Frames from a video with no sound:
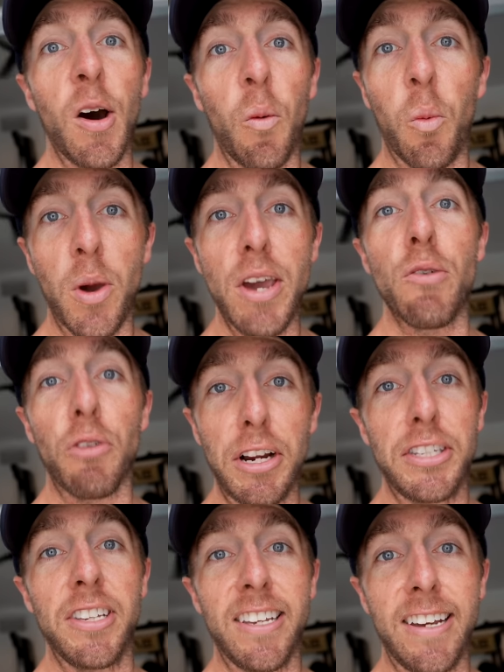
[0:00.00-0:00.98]
We
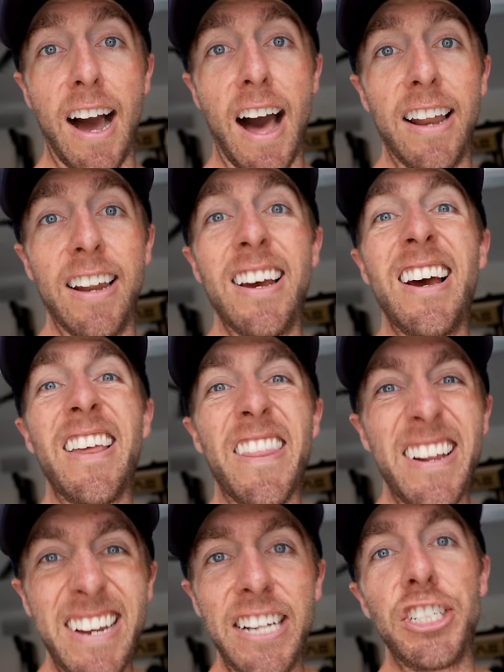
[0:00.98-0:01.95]
recently got
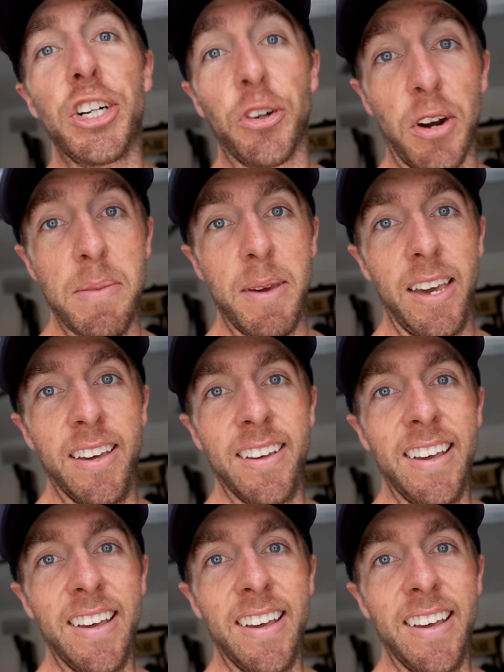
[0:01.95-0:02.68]
the Ninja Creami,